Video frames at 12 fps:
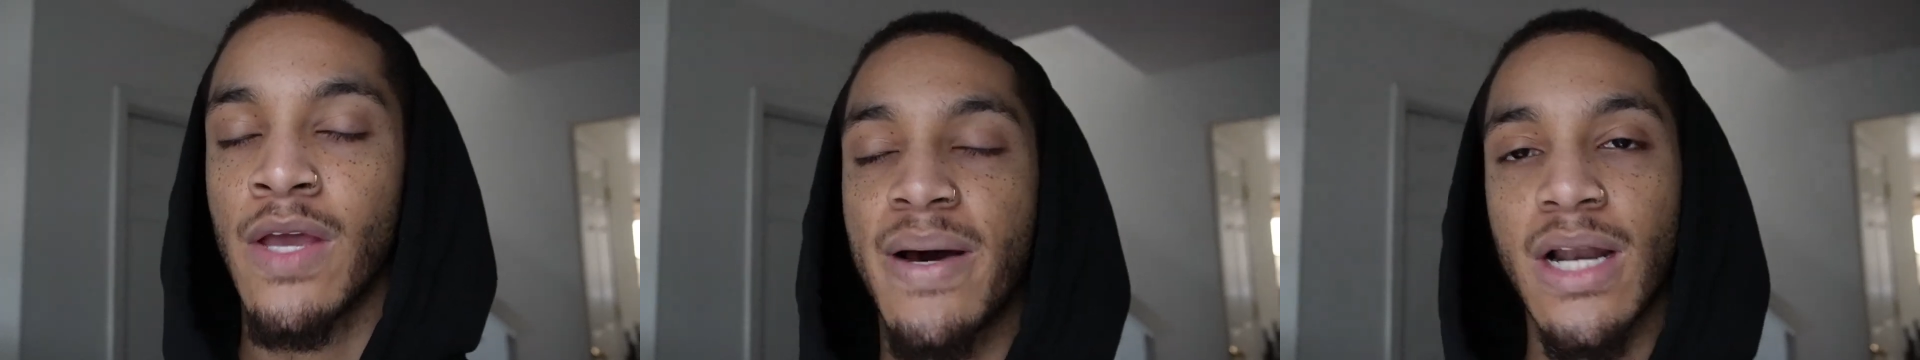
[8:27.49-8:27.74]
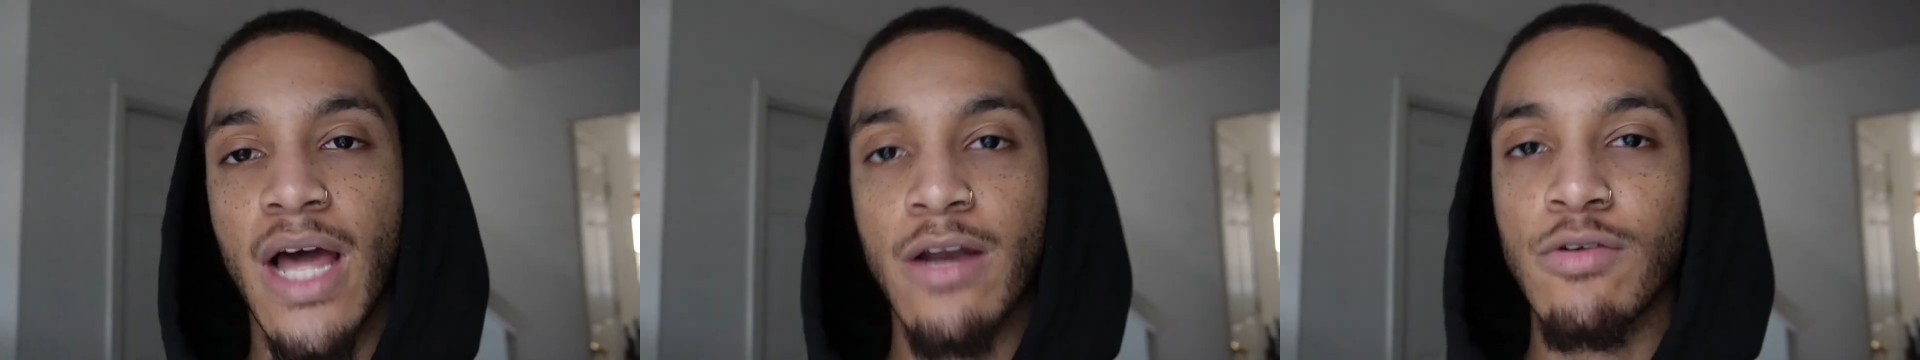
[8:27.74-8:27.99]
But
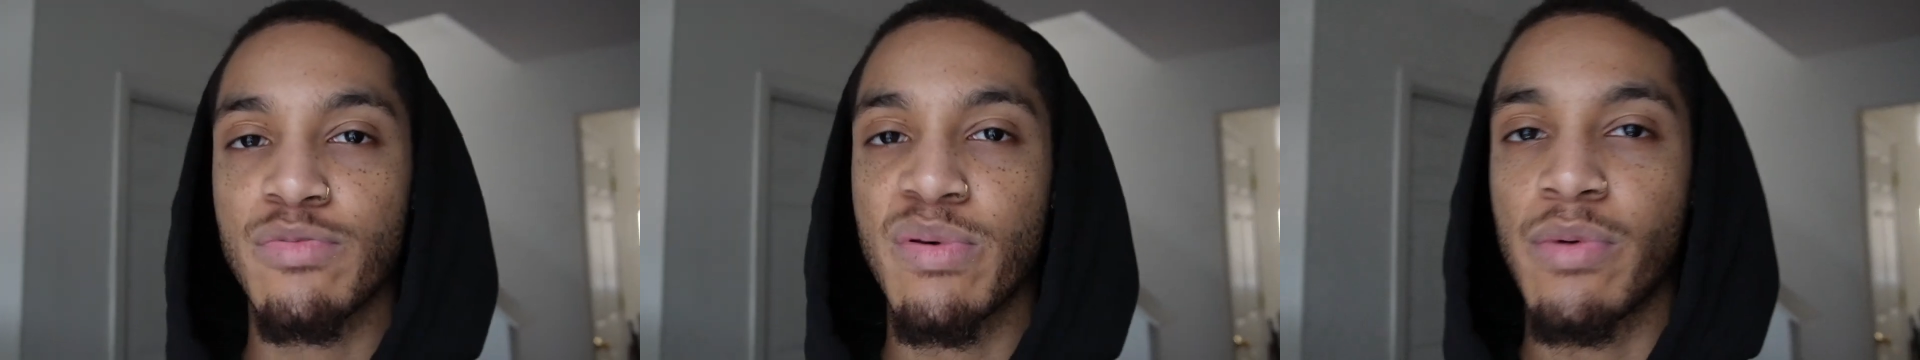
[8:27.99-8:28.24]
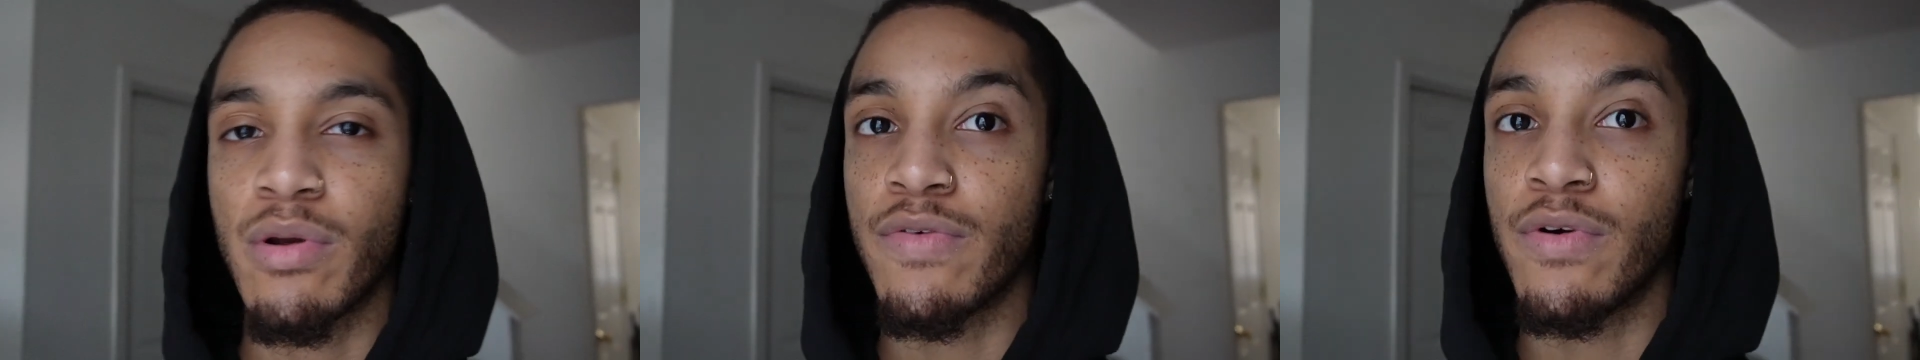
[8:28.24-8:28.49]
a lot of those
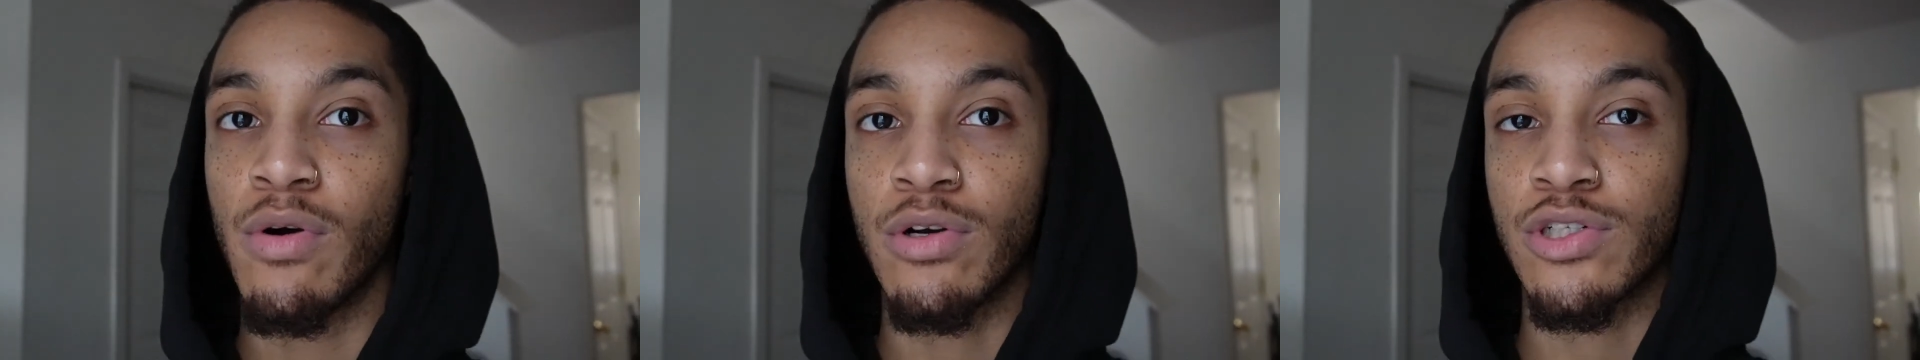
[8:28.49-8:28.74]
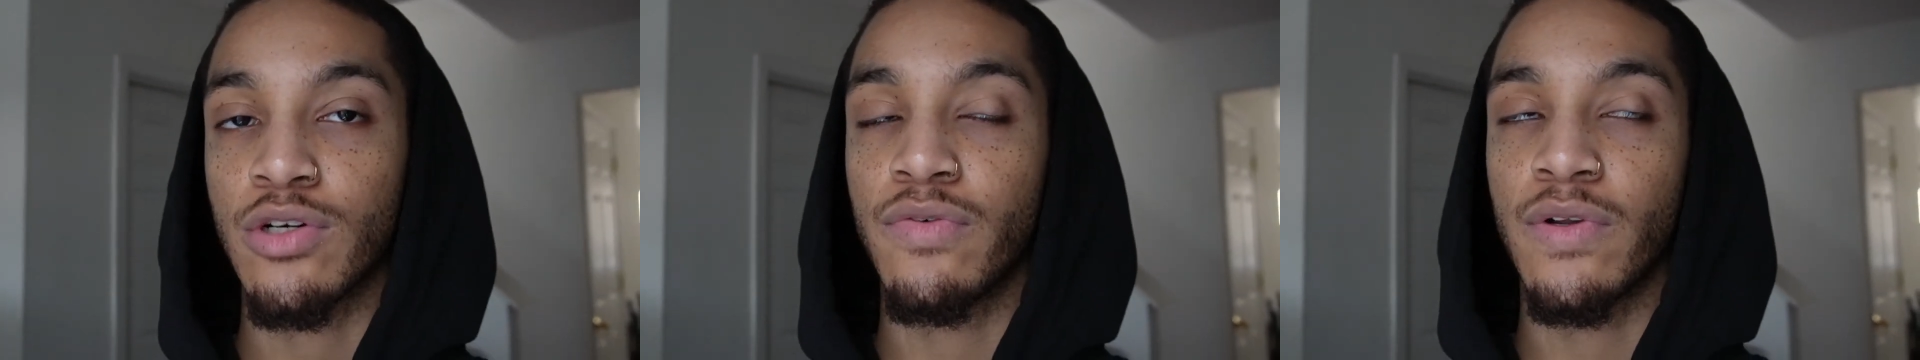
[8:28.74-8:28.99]
people don't even go on the
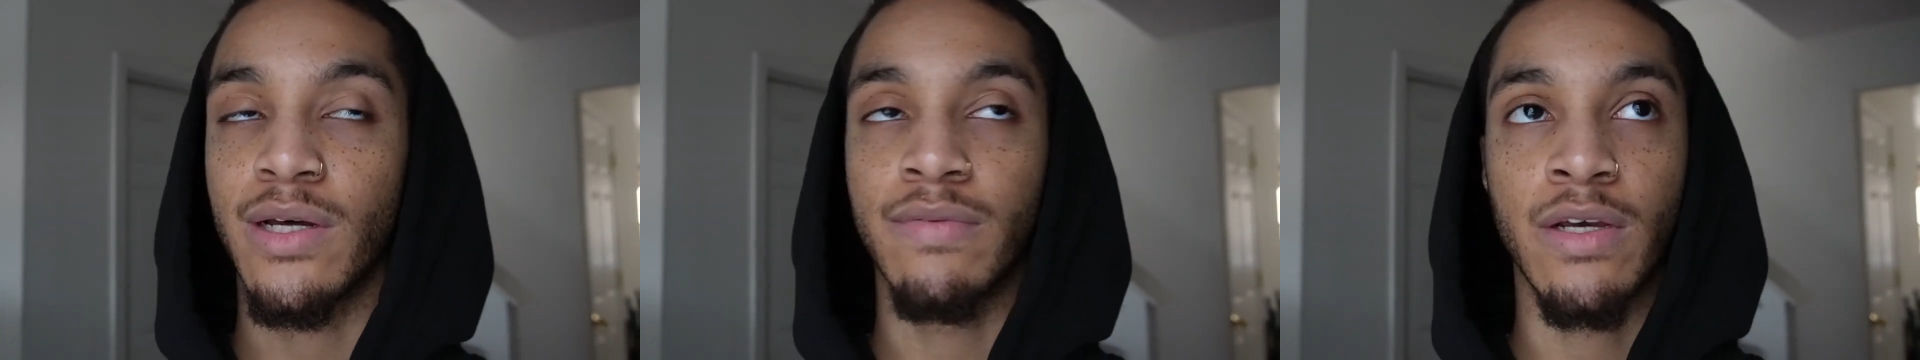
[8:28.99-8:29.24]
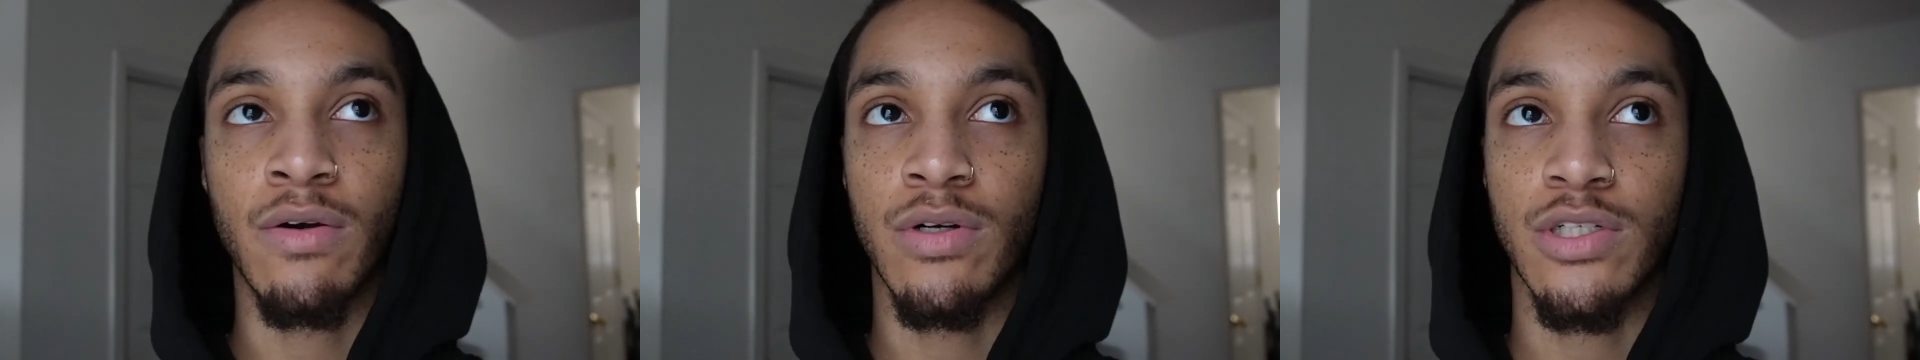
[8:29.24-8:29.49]
show for love.
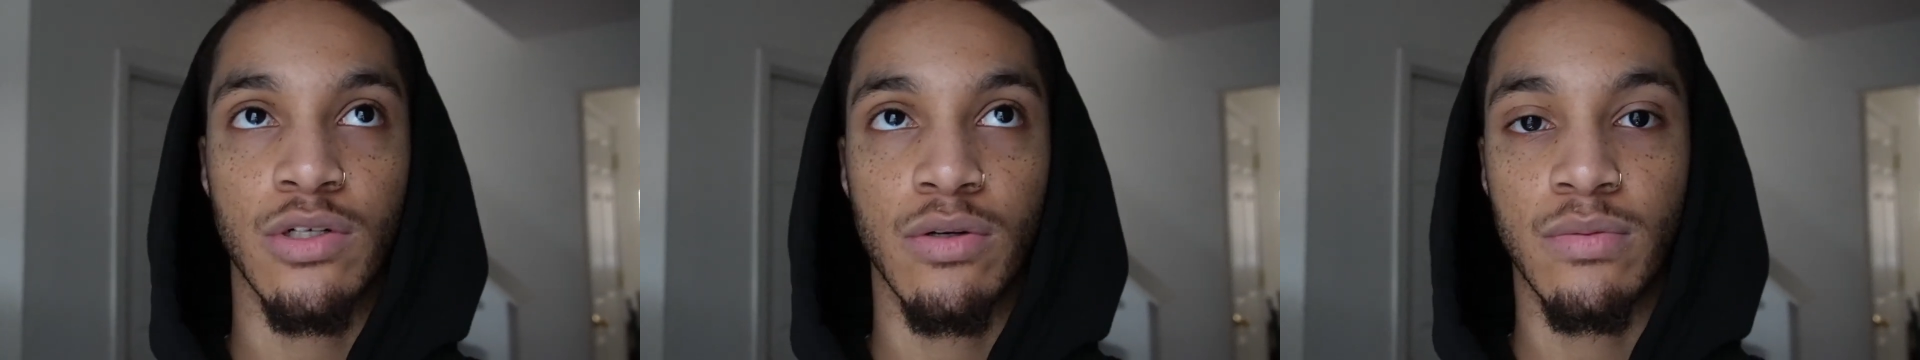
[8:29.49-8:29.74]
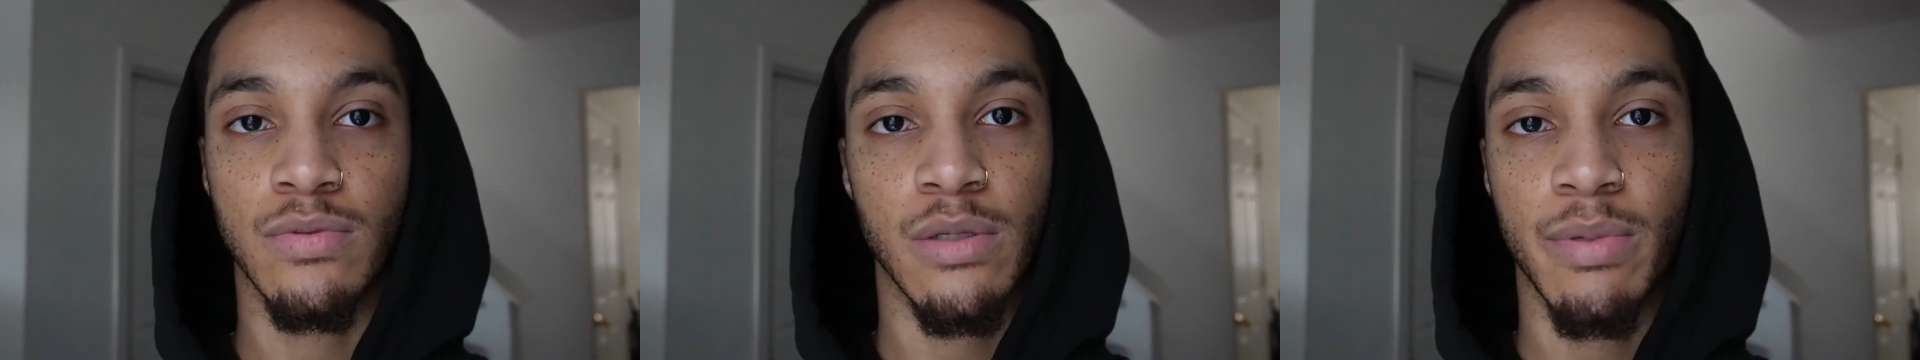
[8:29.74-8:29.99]
They go on the
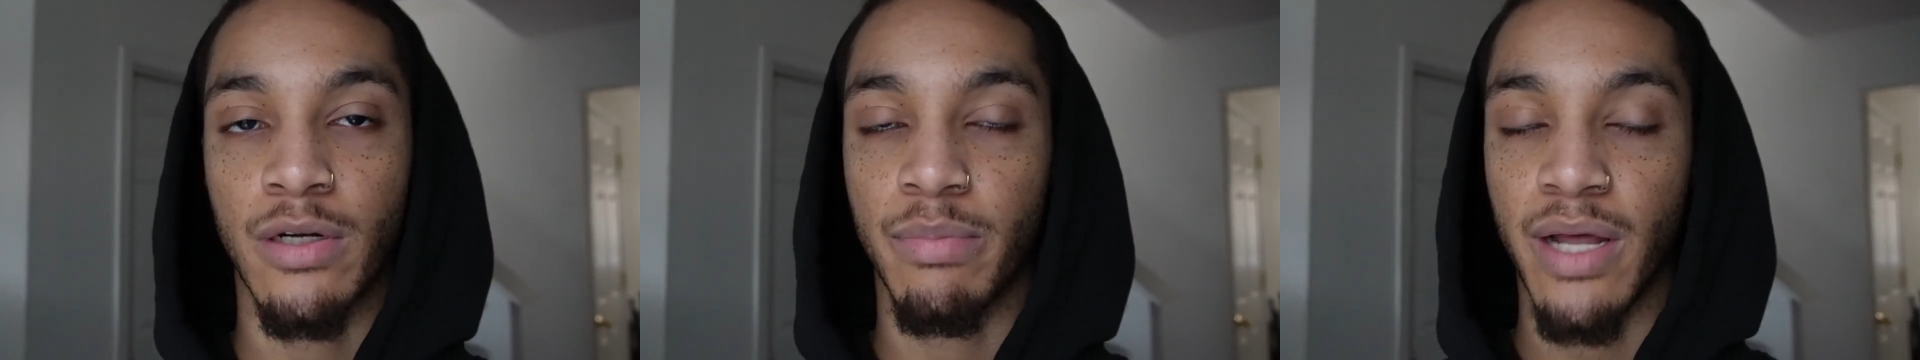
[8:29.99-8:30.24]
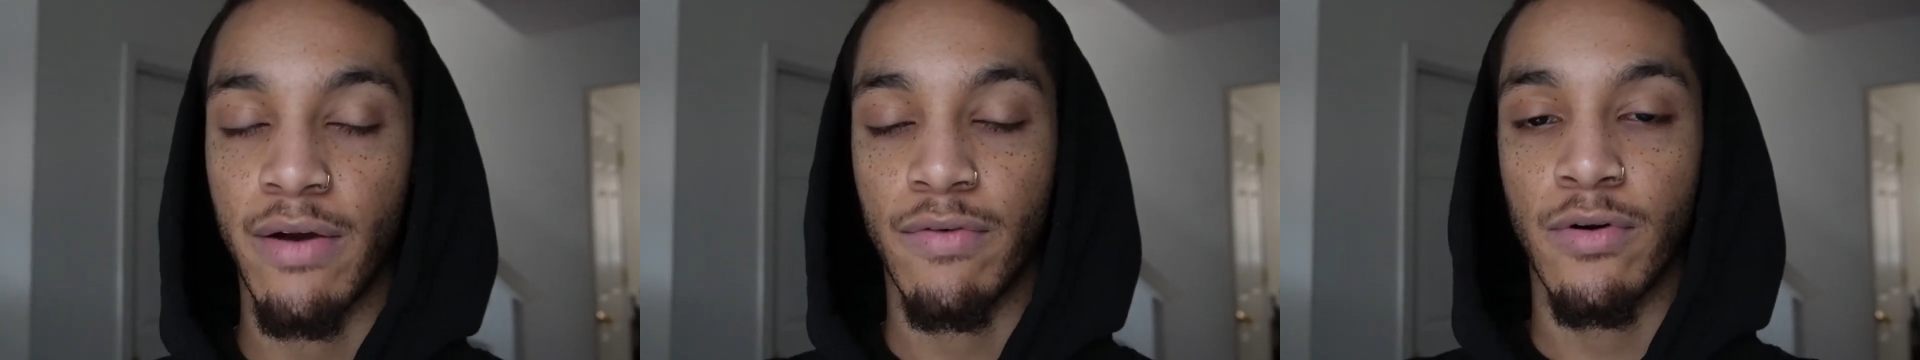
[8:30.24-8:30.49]
show to build a
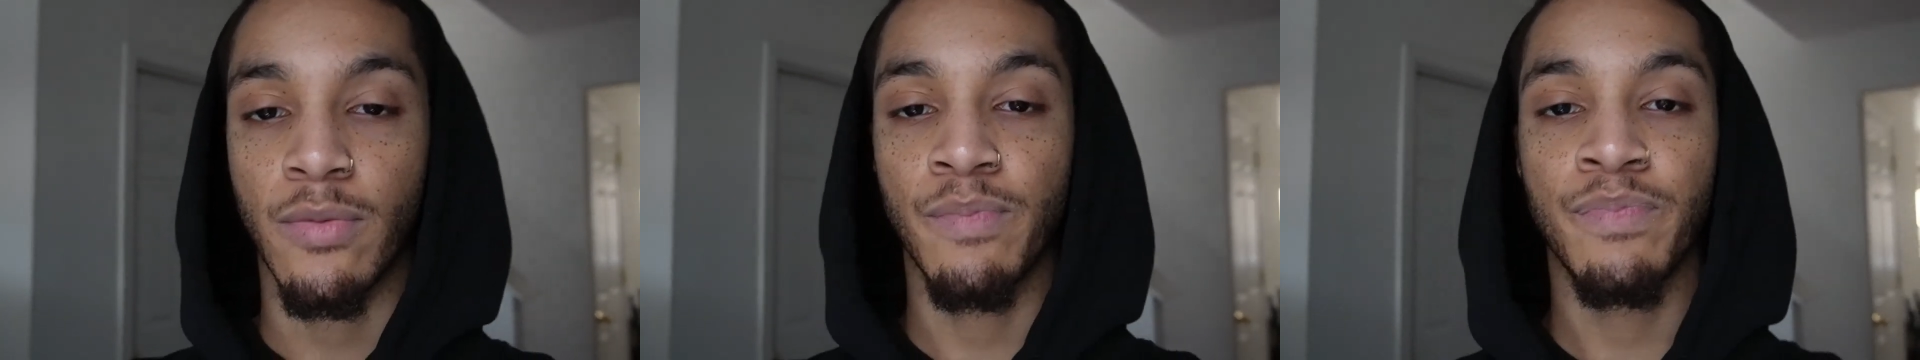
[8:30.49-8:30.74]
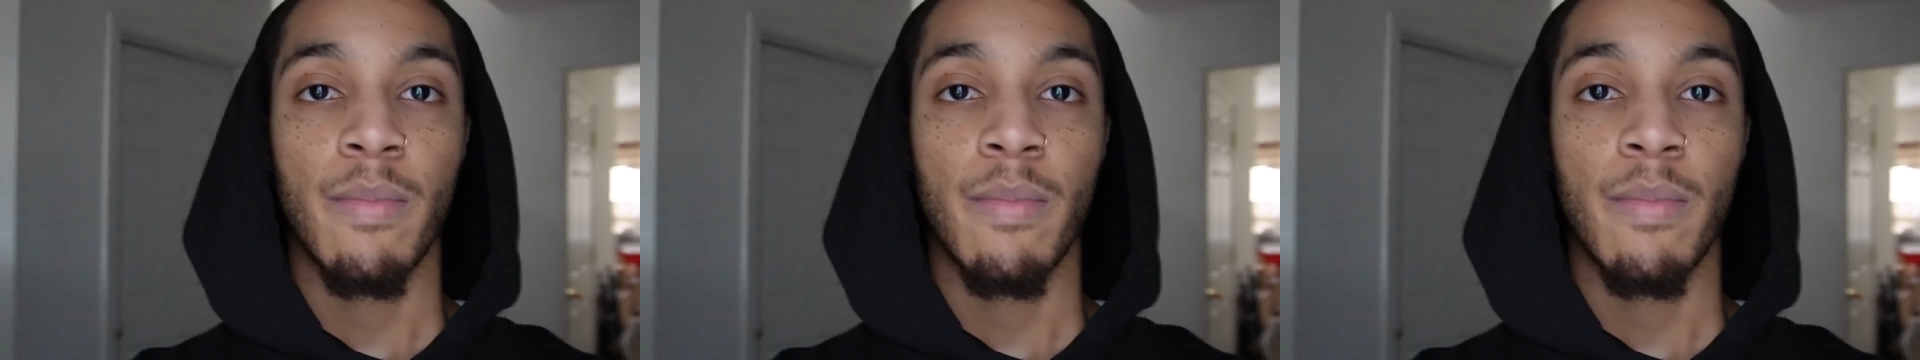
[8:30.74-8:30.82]
platform.